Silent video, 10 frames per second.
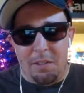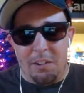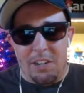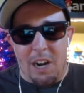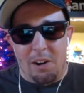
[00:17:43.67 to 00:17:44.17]

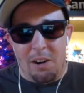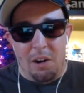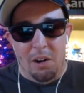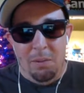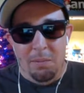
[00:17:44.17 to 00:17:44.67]
They don't have a
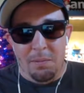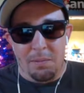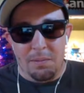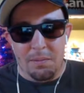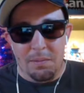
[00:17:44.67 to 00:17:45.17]
shower at
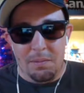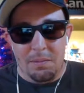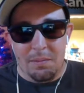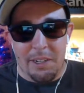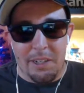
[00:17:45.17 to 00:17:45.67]
home?
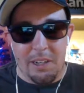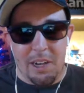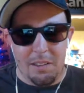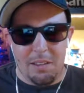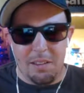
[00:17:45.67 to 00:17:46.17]

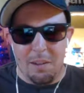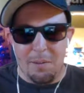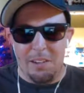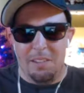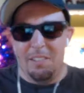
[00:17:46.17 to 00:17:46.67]
Like,
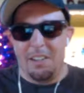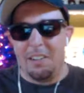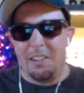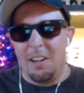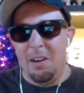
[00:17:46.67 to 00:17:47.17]
I
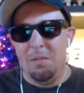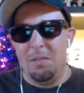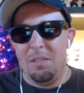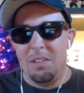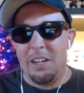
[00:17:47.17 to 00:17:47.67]
mean, like,
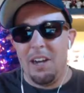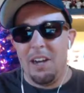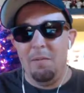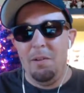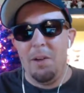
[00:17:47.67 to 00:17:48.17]
I don't,
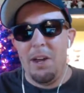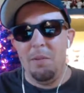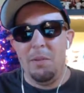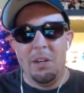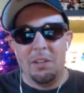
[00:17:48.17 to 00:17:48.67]
like, I
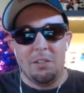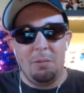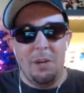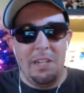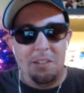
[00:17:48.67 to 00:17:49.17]
would rather be
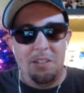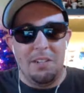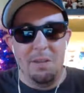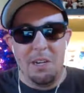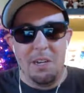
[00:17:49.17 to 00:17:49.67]
all sweaty
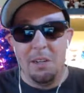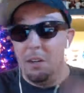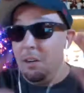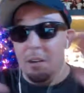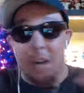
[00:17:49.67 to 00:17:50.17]
and
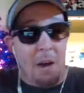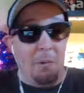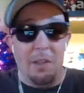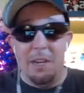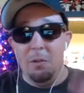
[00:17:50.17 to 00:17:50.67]
steamy,
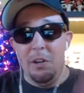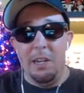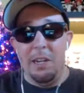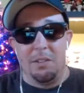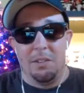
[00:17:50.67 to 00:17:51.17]
not with
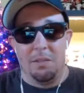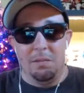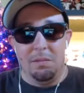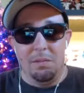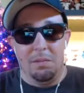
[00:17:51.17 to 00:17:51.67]
anyone
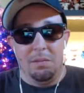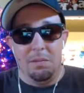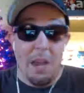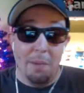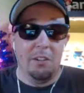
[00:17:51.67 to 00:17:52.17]
else,
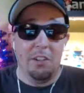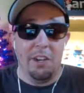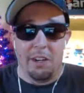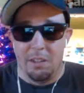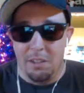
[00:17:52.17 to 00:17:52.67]
and
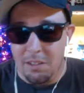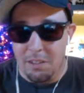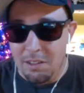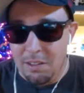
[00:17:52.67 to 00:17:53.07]
maybe a chick.